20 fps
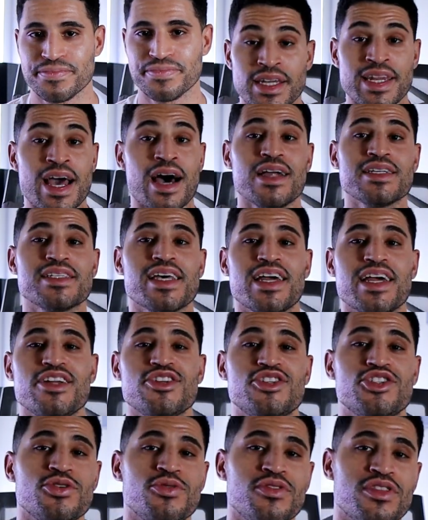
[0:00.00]
Now let's get
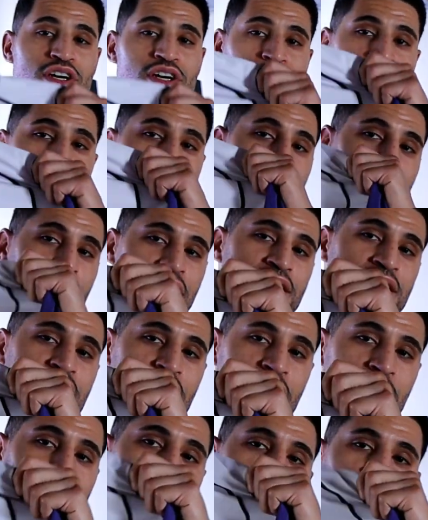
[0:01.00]
into the
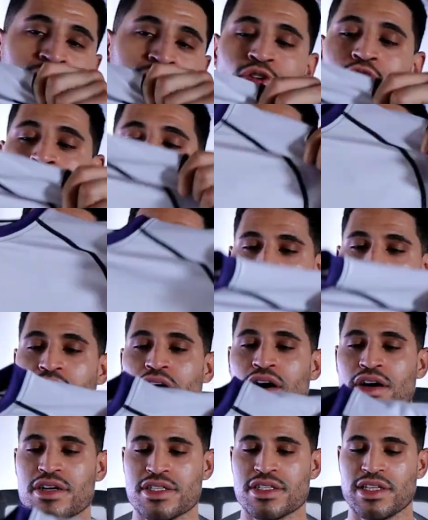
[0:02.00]
Frieza Performance
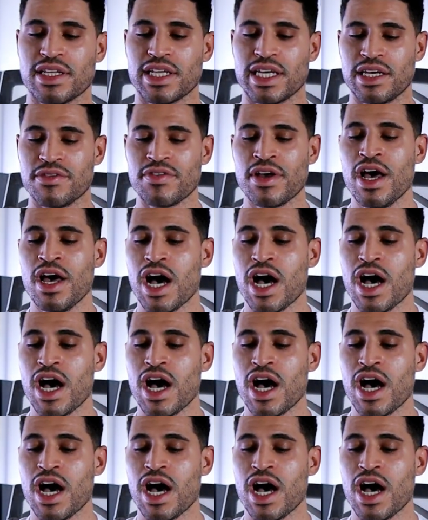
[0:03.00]
long sleeve.